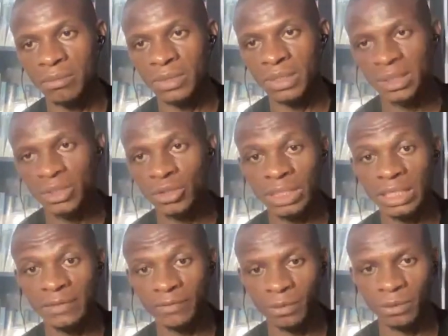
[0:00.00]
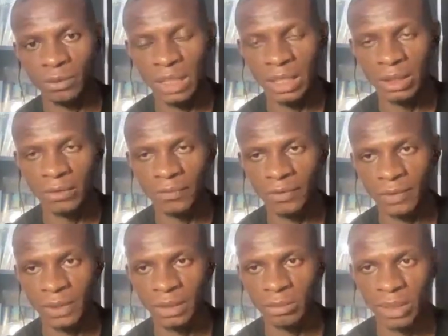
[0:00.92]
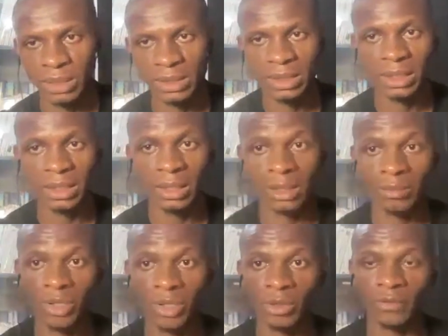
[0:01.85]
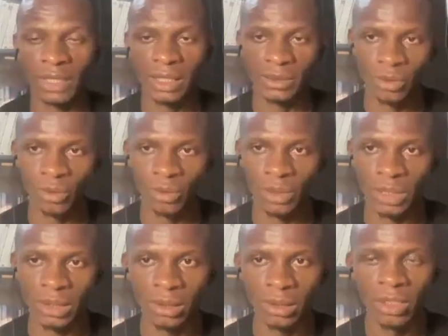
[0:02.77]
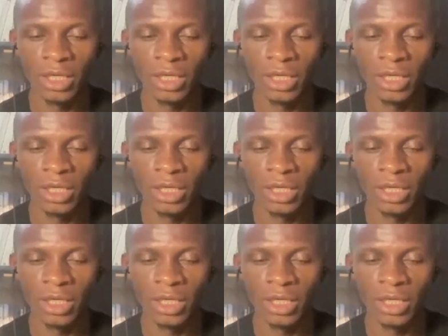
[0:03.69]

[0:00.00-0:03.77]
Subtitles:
senior level kind of developers. They need a bit of hand holding.